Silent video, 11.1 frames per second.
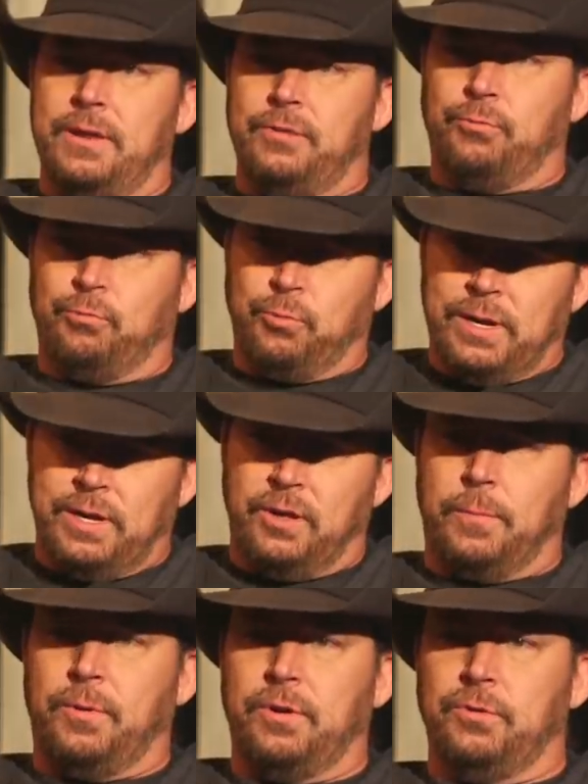right? It's really
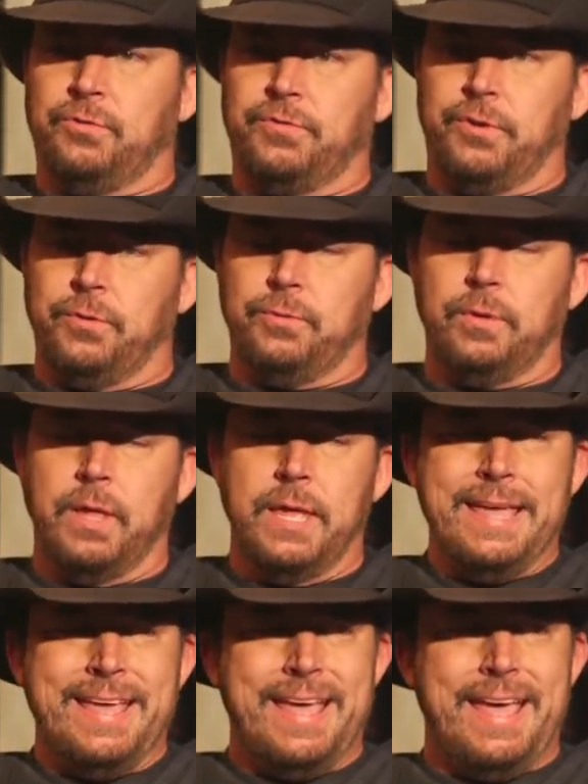gonna produce fruit.
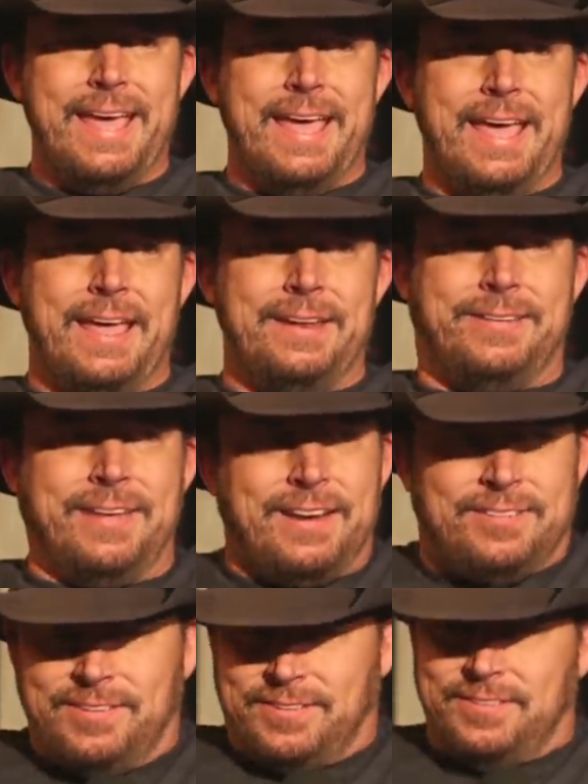And
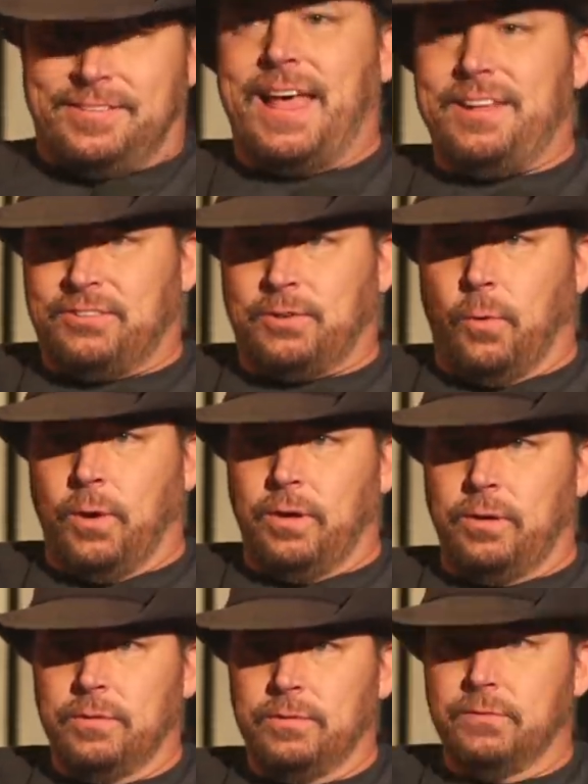Texas is that
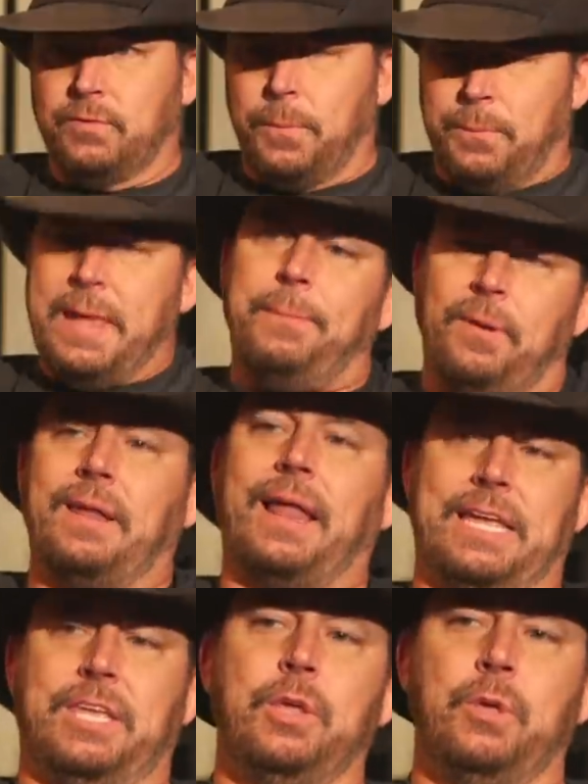soil for people
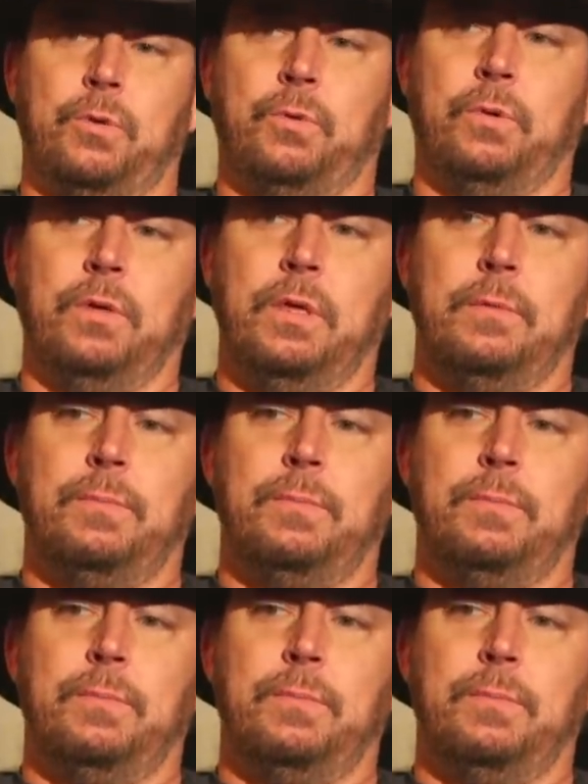like you